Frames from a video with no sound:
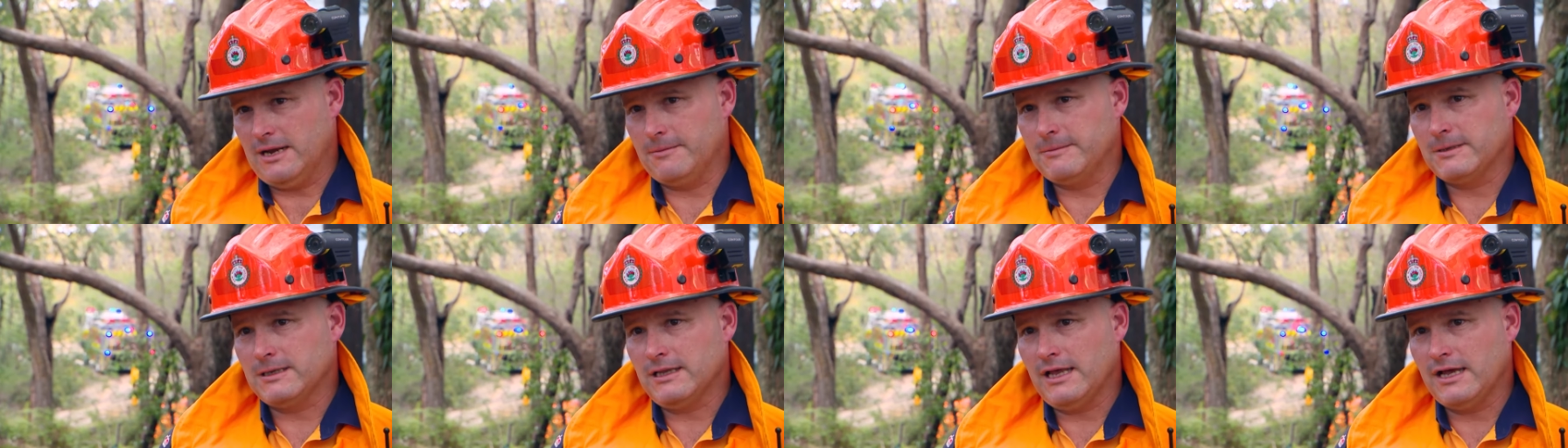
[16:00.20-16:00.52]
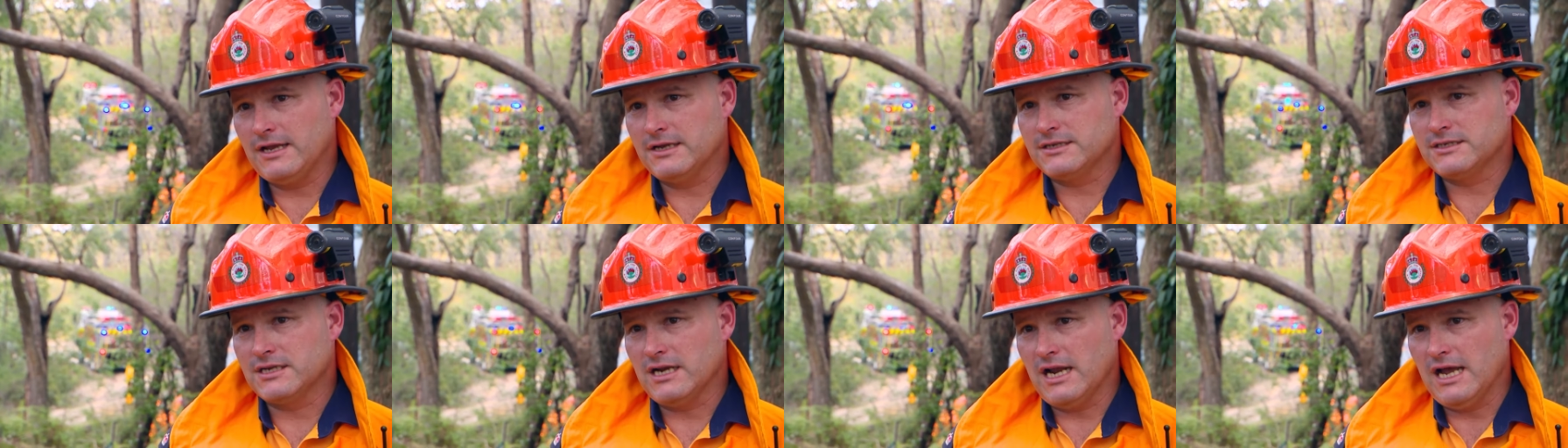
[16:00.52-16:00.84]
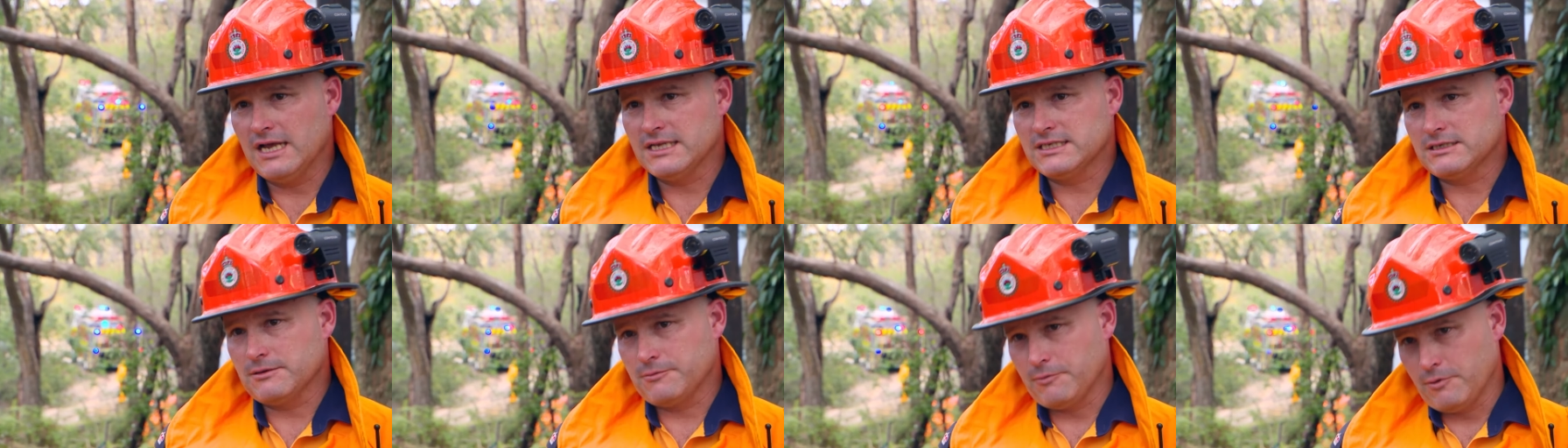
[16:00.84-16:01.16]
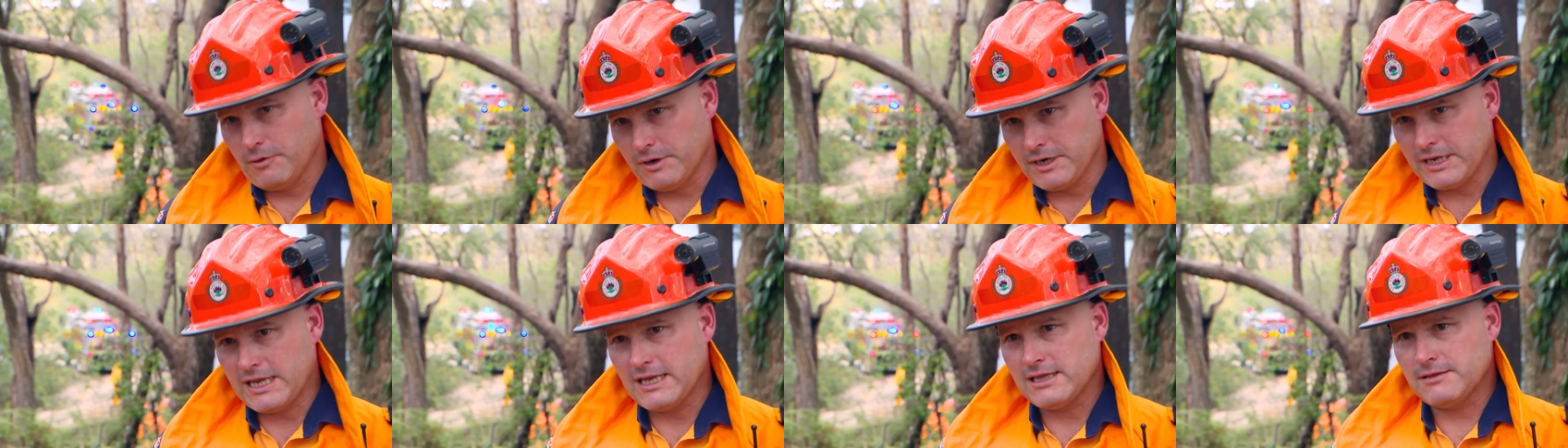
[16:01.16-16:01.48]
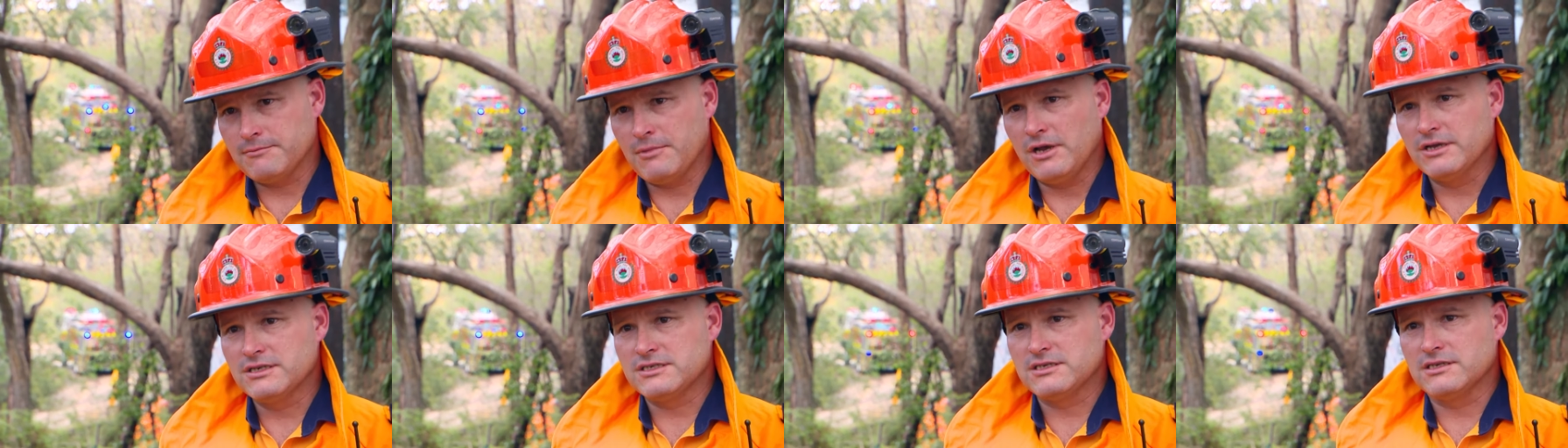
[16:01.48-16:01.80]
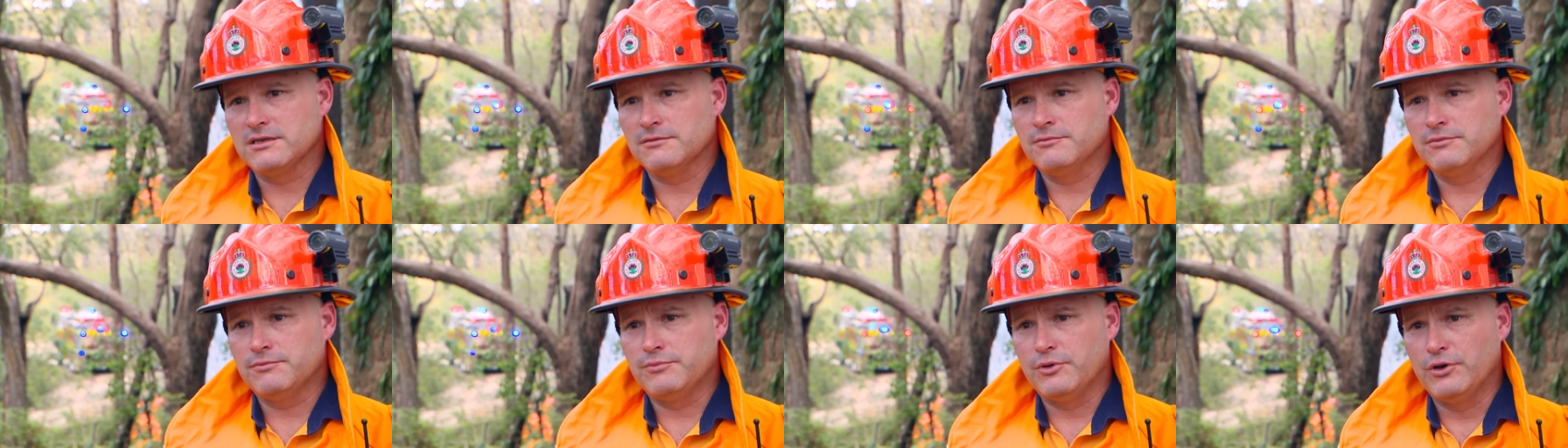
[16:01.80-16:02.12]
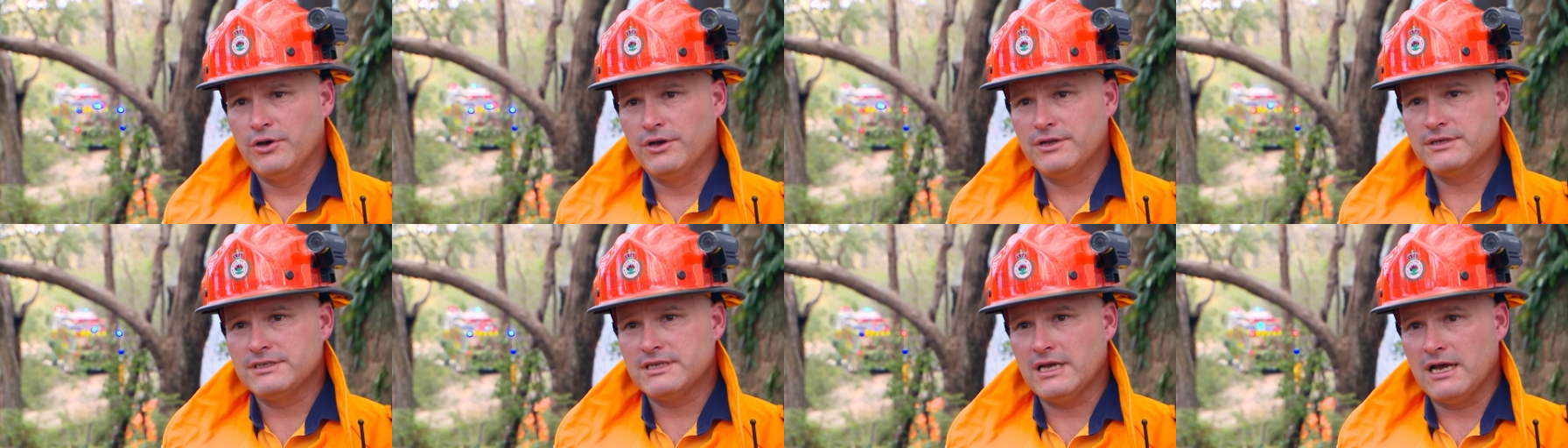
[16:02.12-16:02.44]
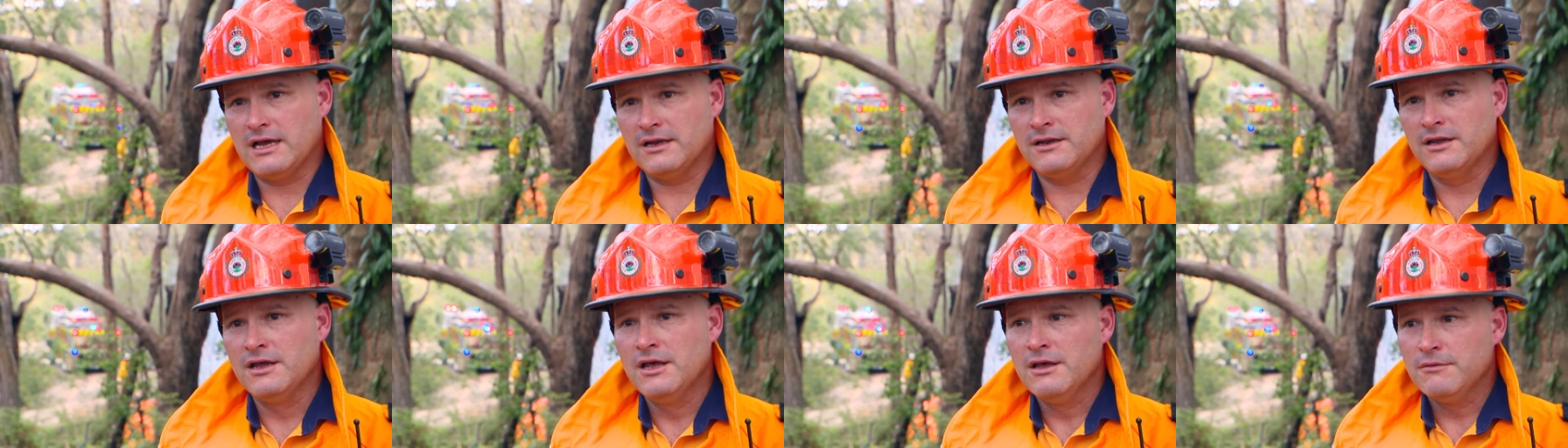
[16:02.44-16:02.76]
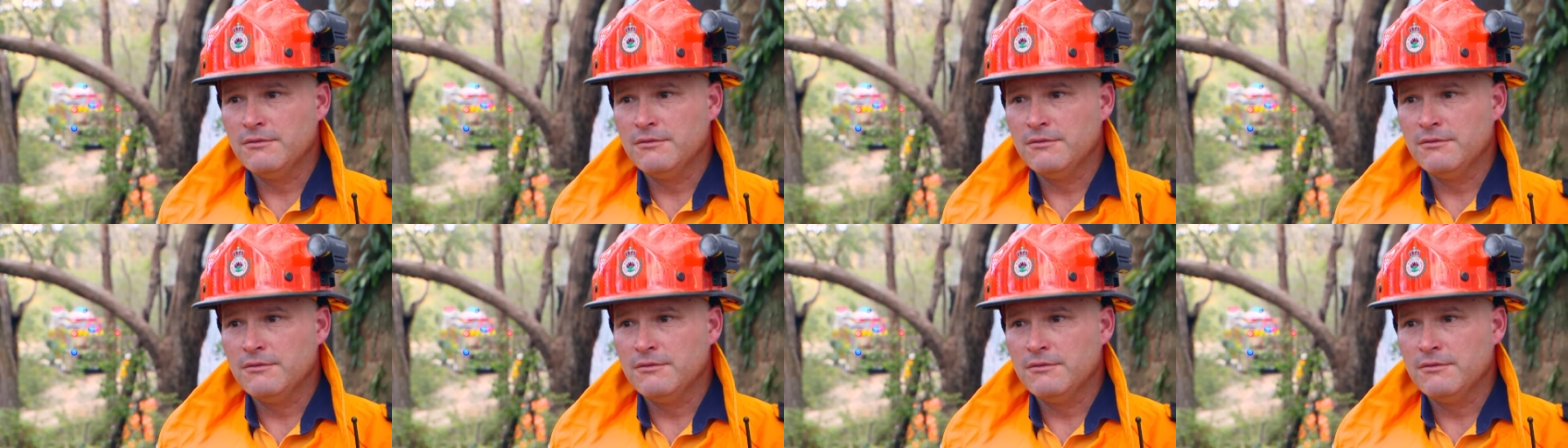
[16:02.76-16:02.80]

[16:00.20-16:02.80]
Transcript: coming later today, so we want to get the most of the burn done